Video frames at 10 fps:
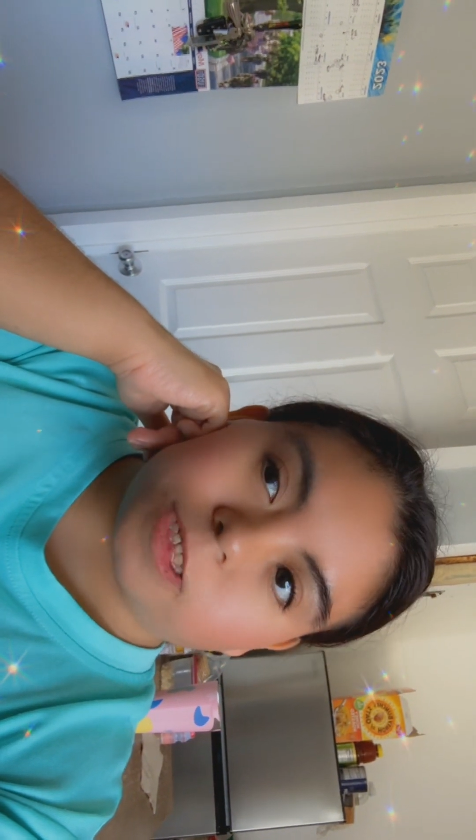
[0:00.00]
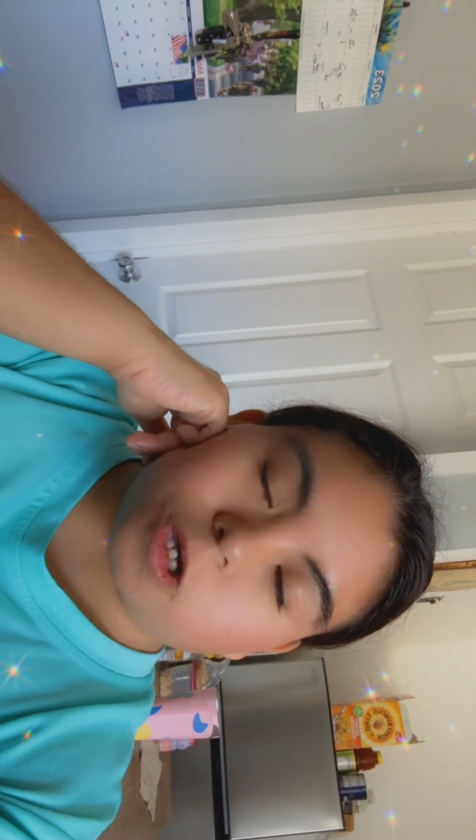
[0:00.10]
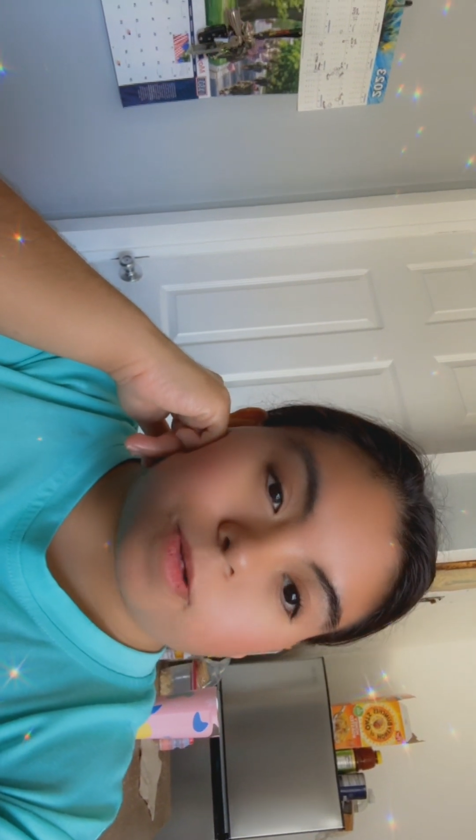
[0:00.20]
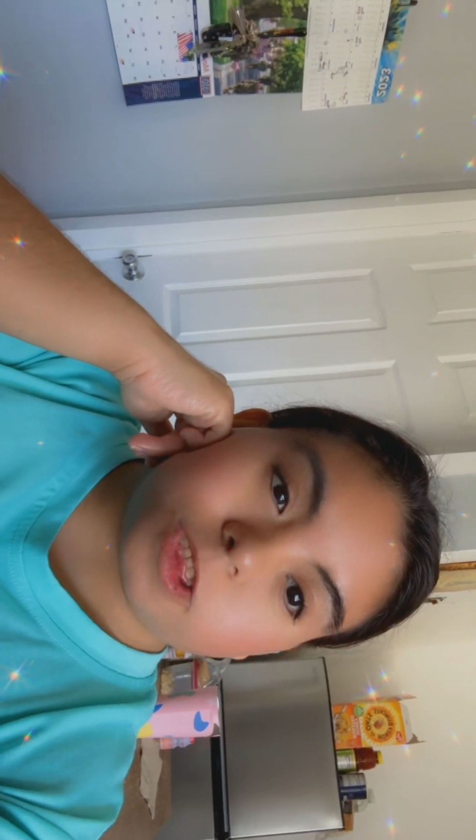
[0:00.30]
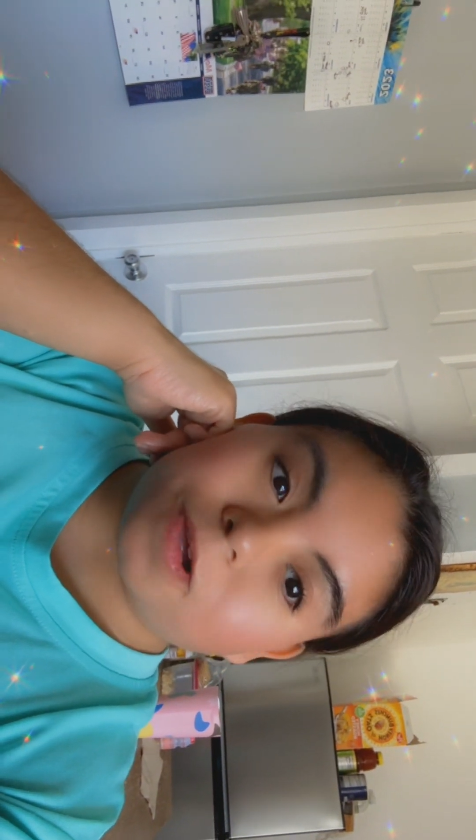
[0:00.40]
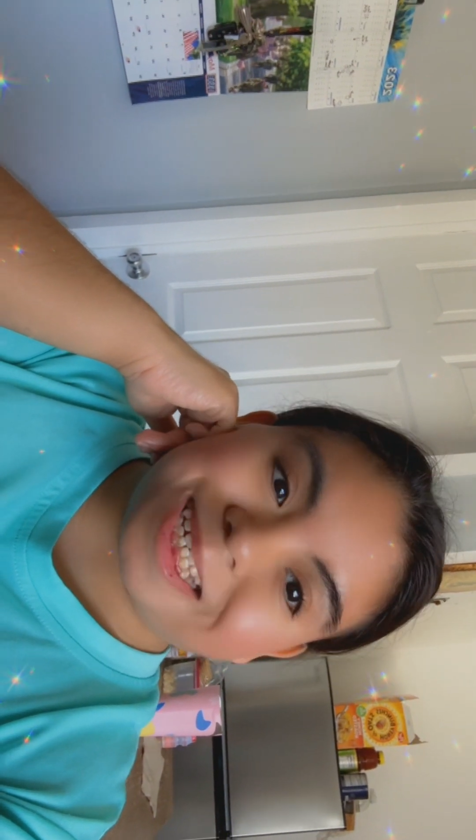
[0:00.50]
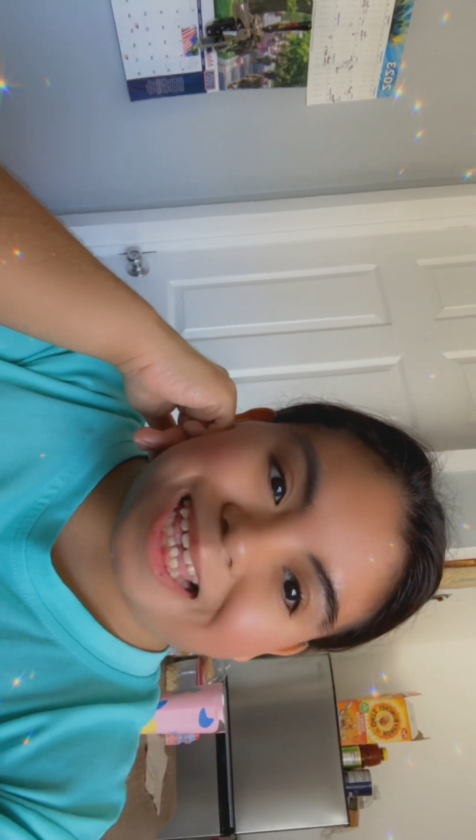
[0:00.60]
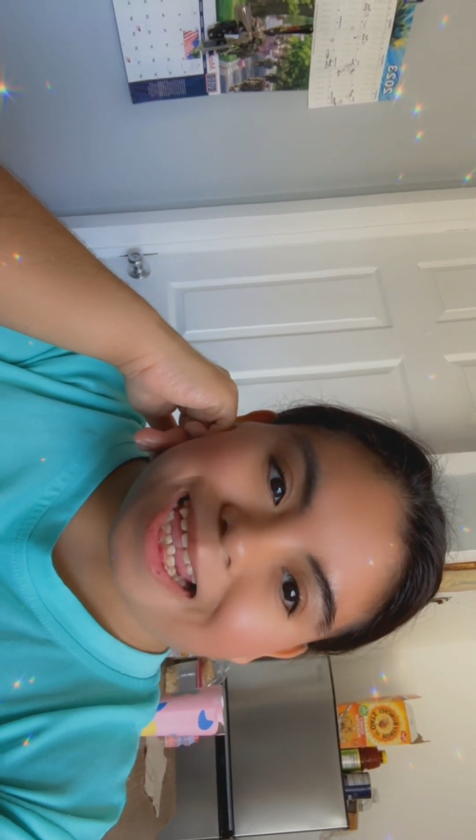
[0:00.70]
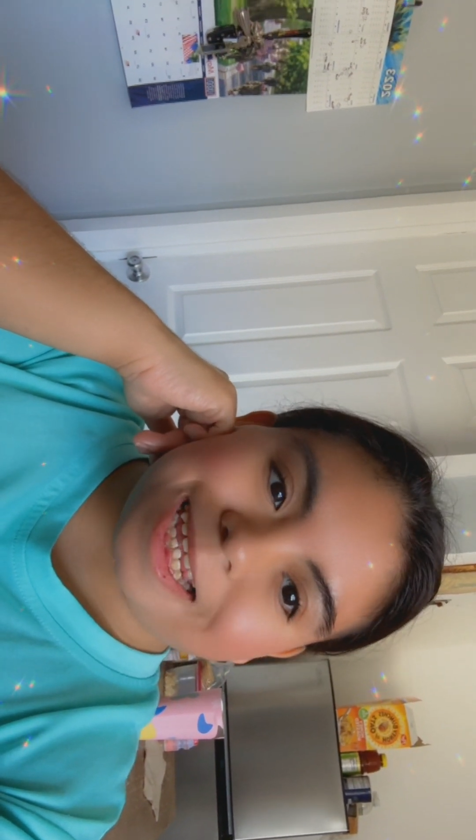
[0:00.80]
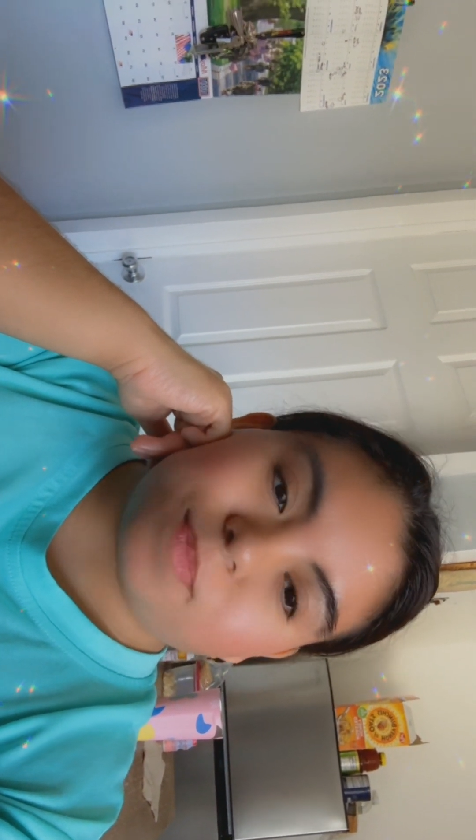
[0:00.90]
So I'm so
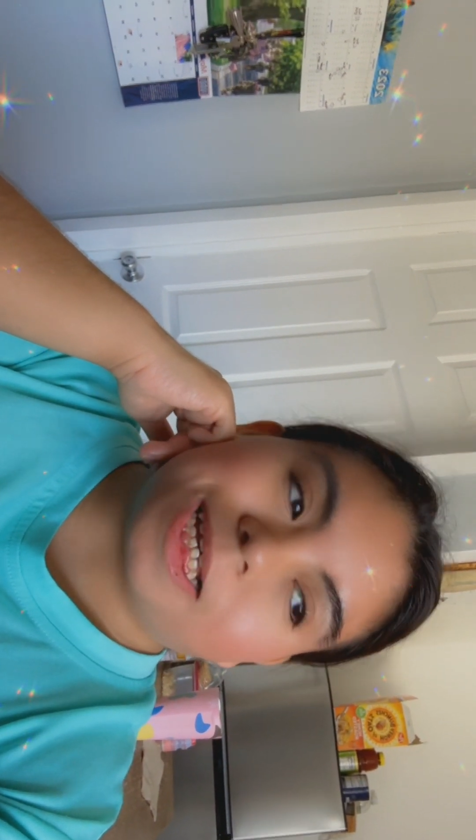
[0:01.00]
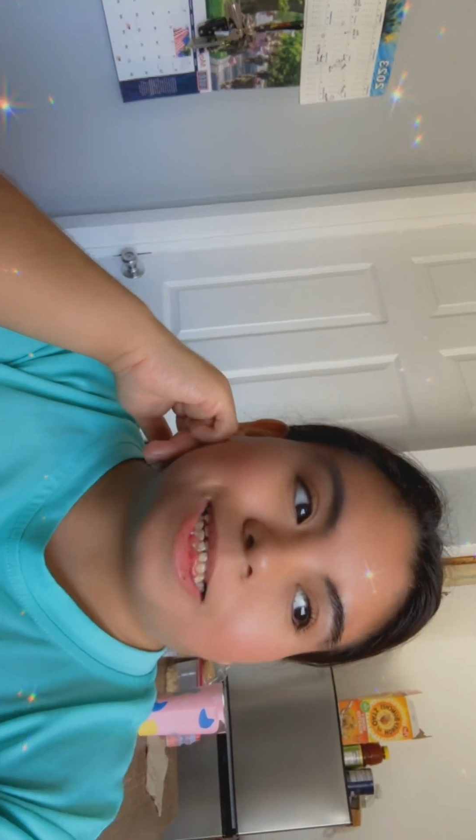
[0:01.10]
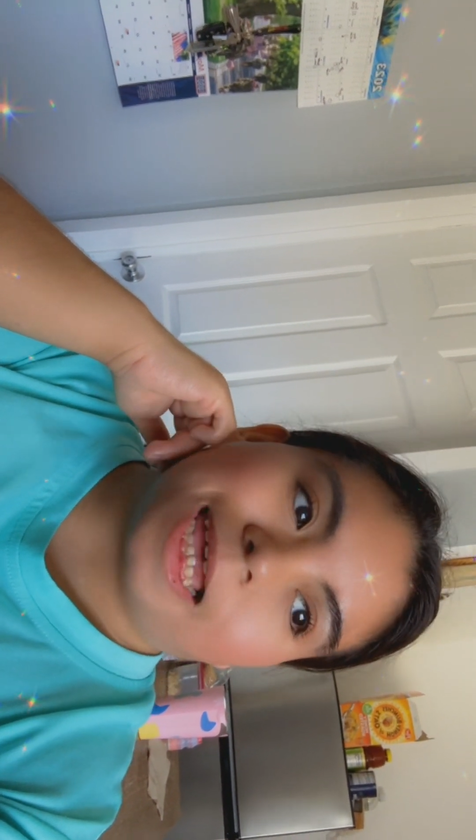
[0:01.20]
excited because